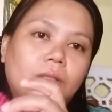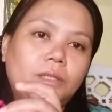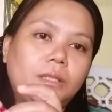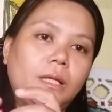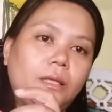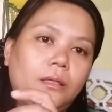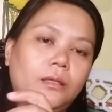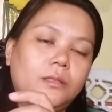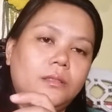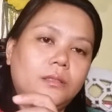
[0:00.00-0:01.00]
just like
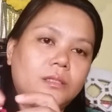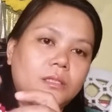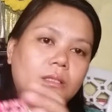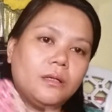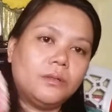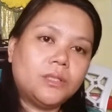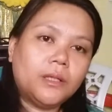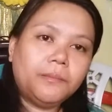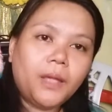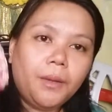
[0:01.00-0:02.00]
this. It's
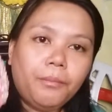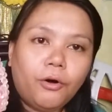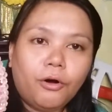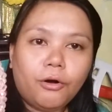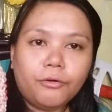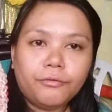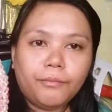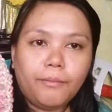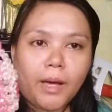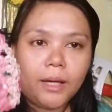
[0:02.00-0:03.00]
some type of
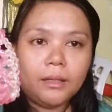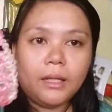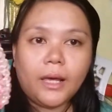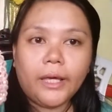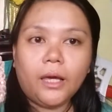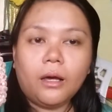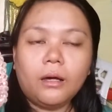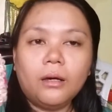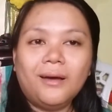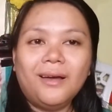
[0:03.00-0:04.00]
bag like
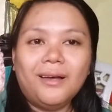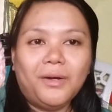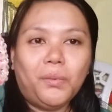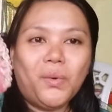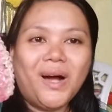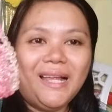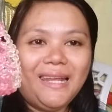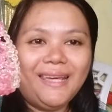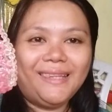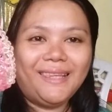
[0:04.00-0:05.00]

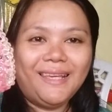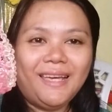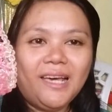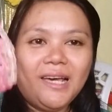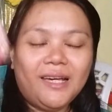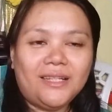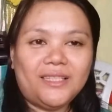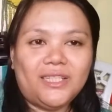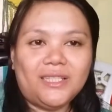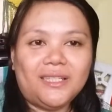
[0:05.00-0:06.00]
wallet.
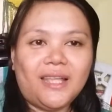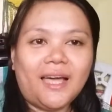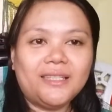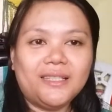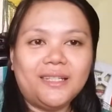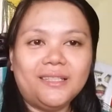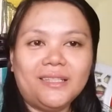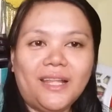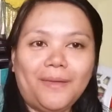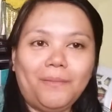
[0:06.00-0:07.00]
It's just an accident
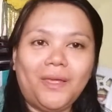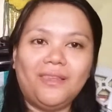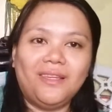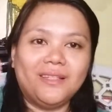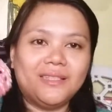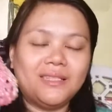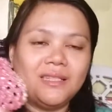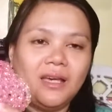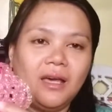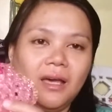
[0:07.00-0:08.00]
that I made this.
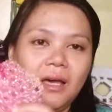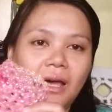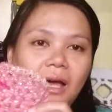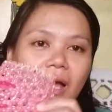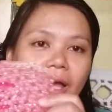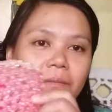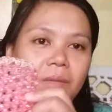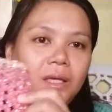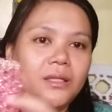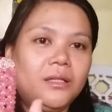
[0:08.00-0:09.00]
I
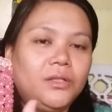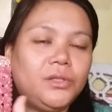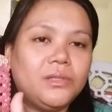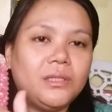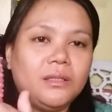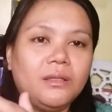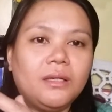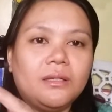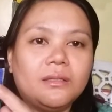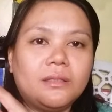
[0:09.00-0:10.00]
made it using
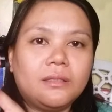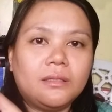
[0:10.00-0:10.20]
this